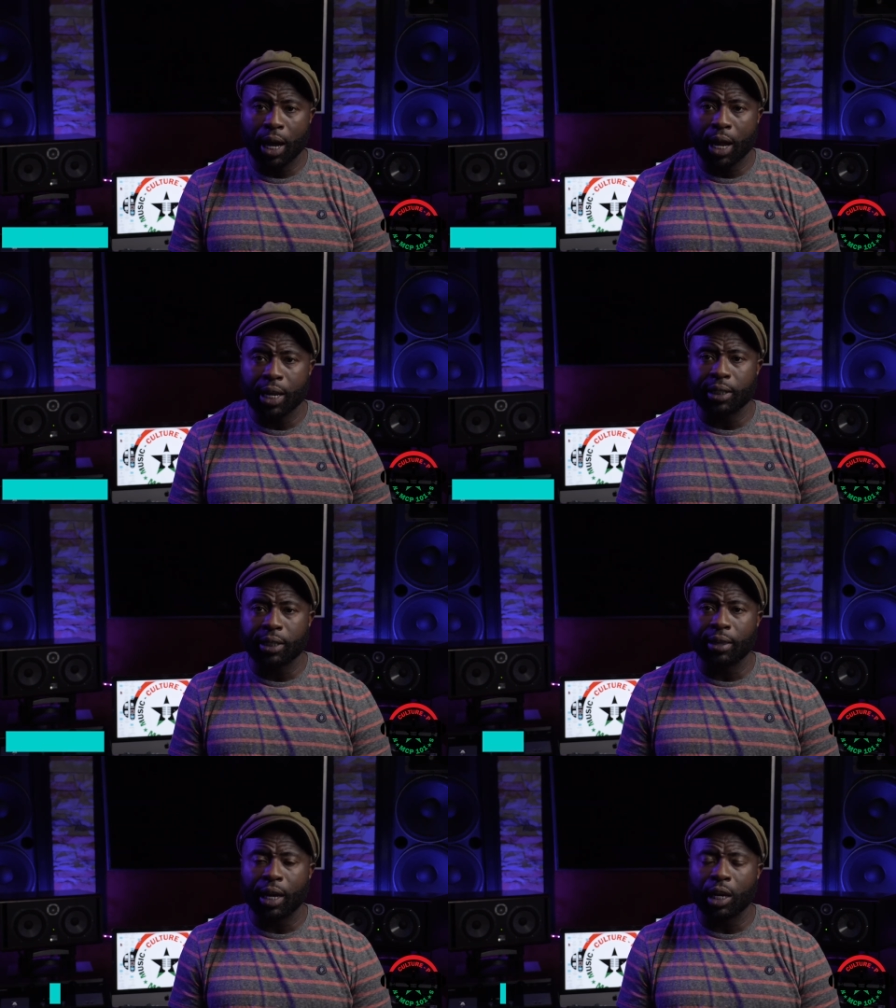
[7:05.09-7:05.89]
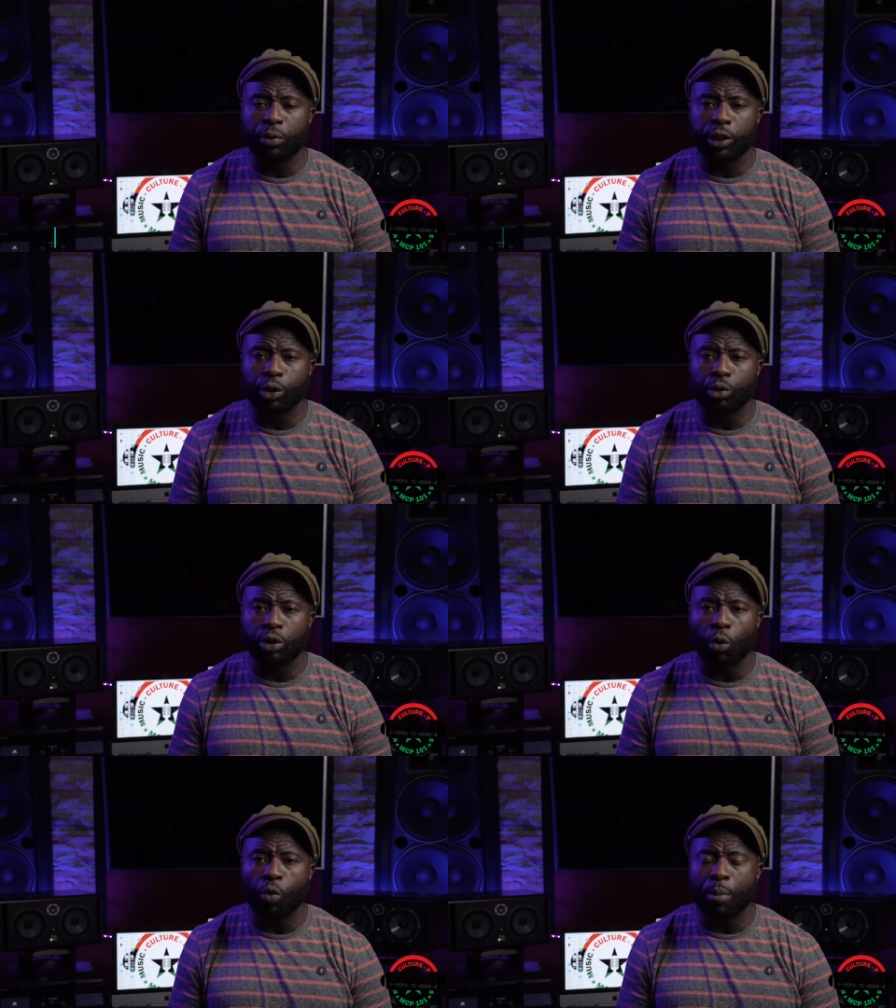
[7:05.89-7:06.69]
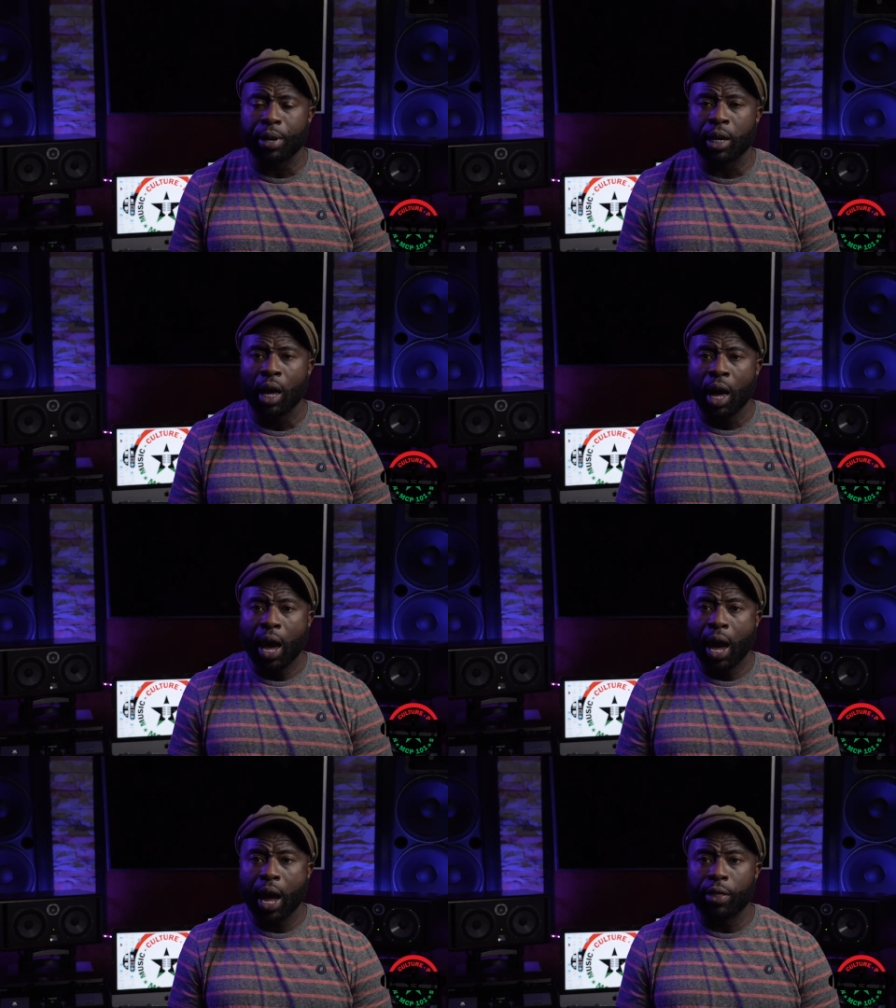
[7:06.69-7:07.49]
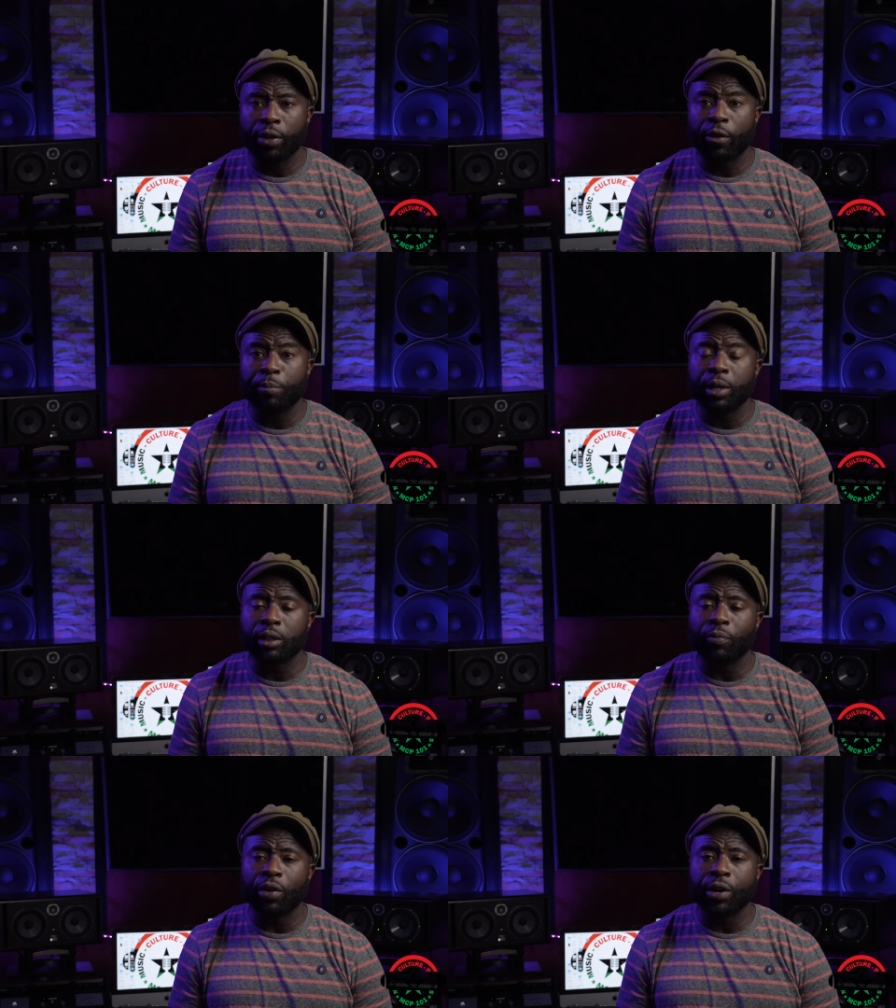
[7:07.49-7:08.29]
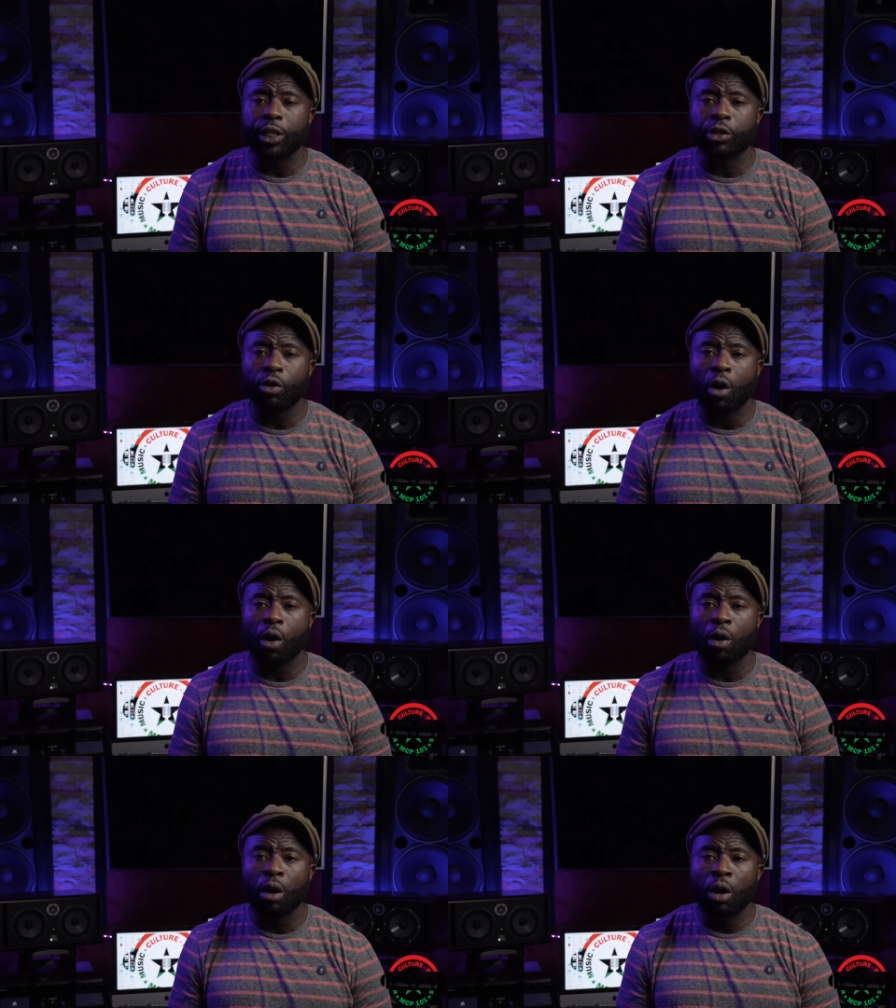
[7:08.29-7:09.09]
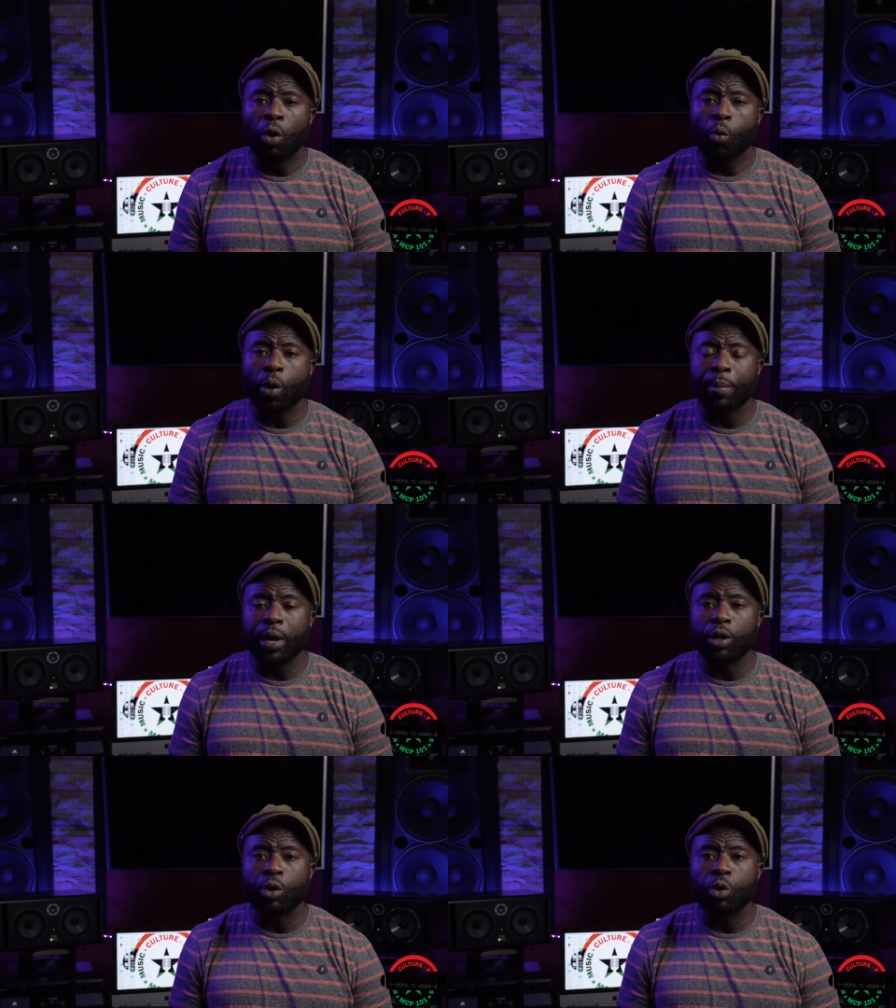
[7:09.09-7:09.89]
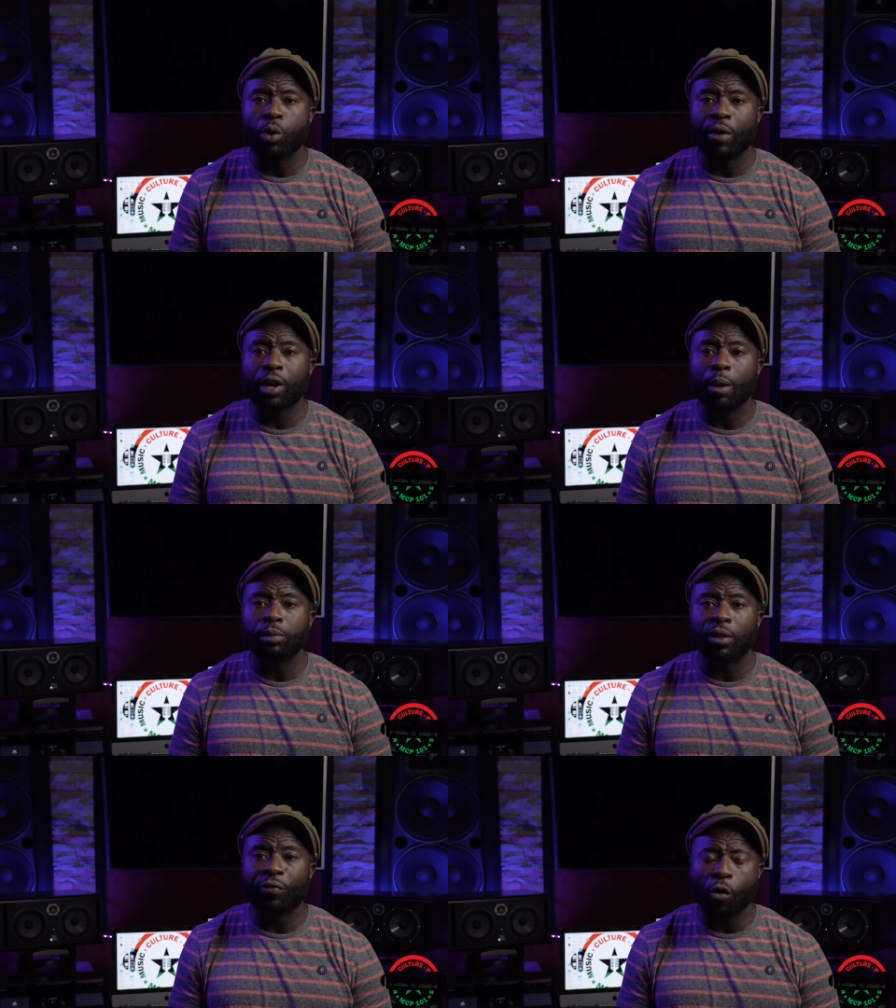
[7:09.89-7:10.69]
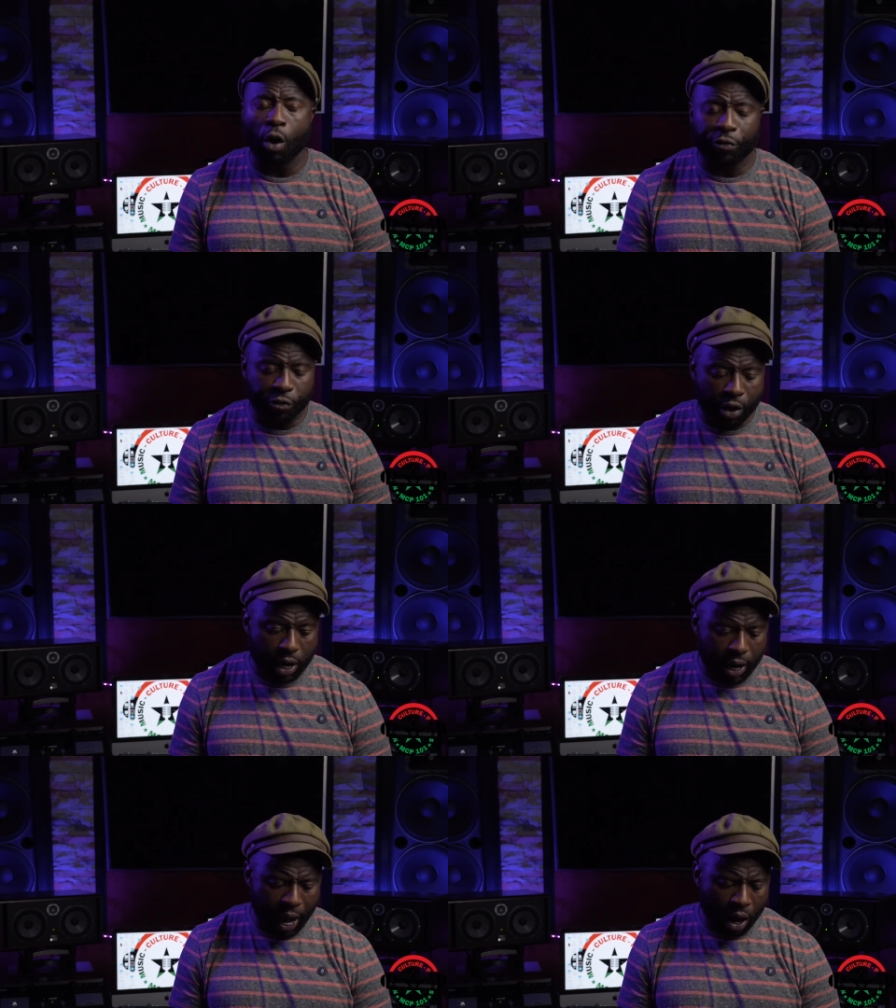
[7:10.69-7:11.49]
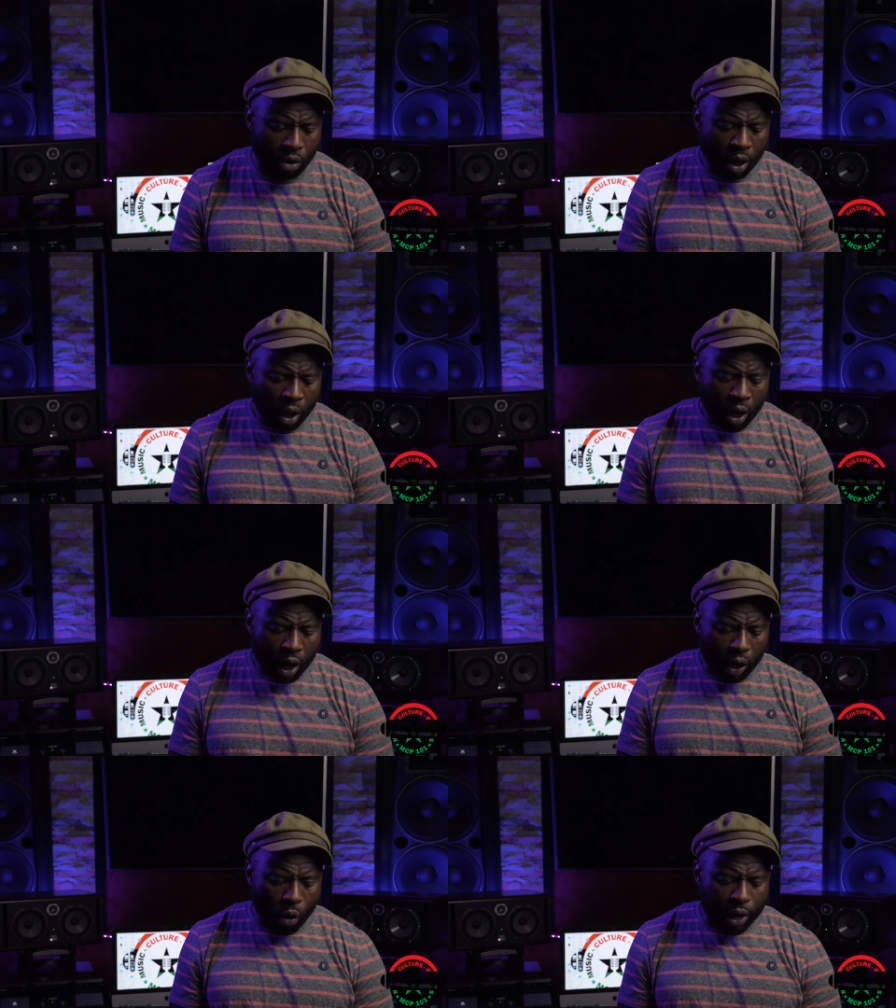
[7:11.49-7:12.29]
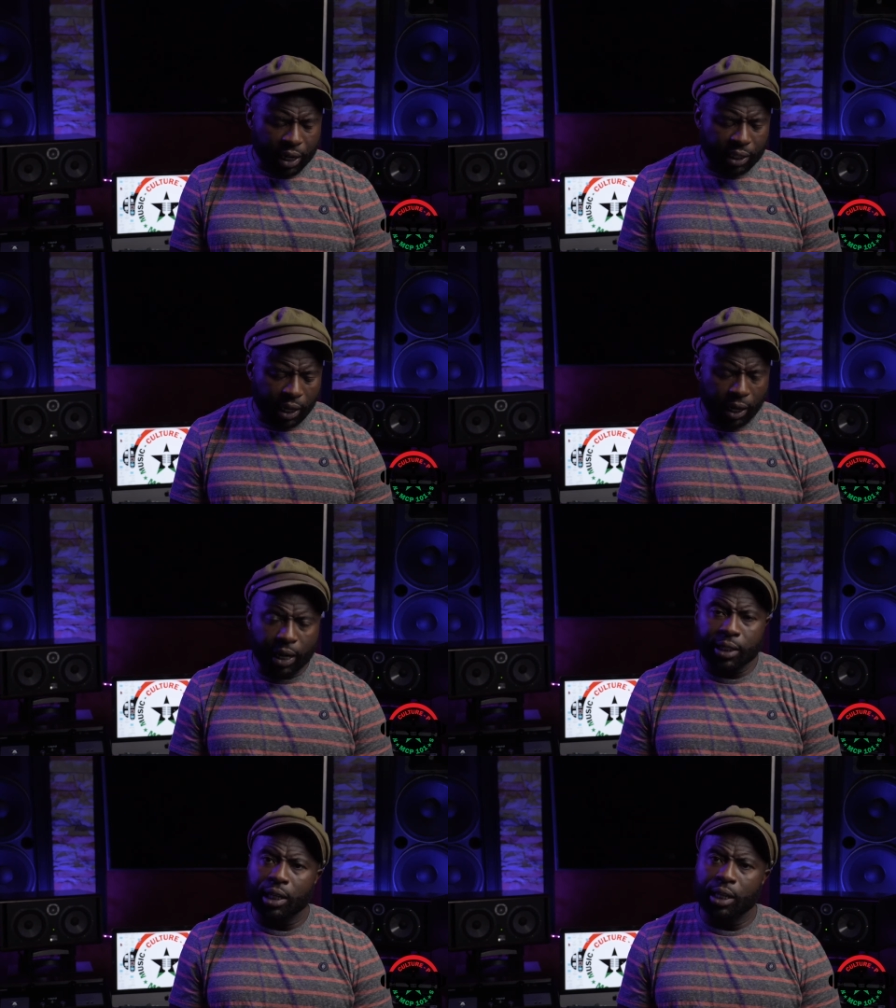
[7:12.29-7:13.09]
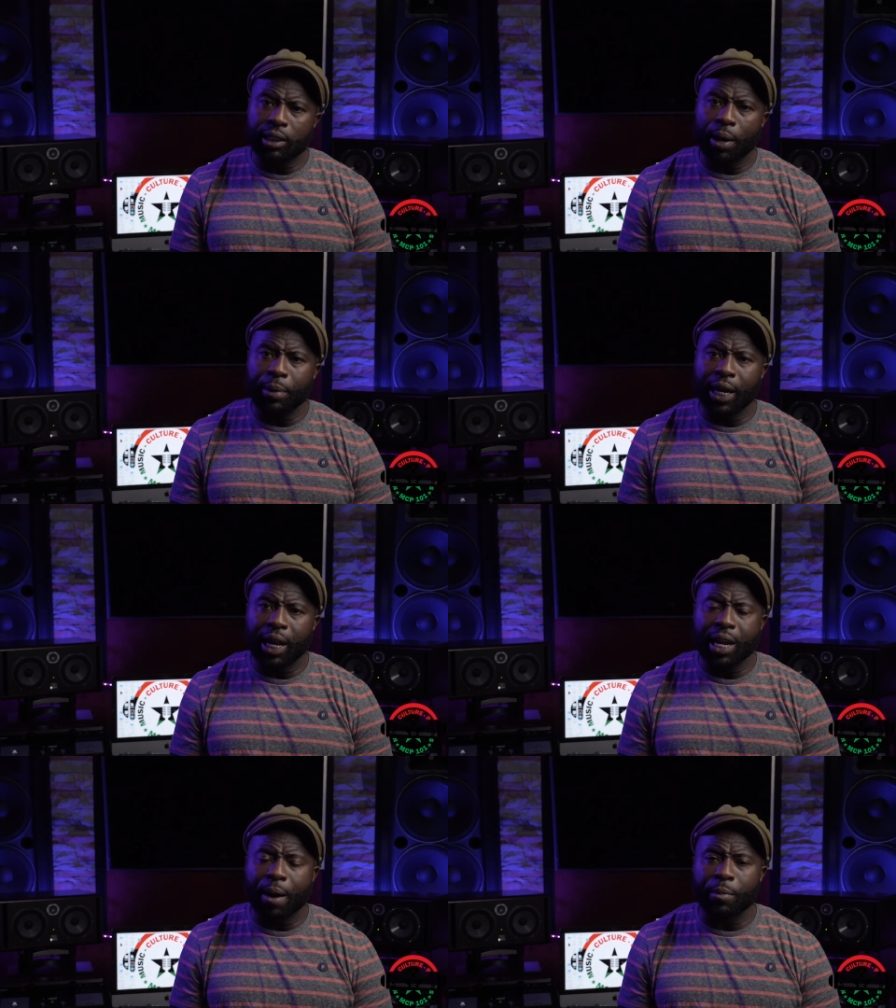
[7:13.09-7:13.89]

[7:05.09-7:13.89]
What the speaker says: And he said that he would choose a woman, and there have been some very strong women who have come to the forefront. Now, according to CNN's list, coming in at number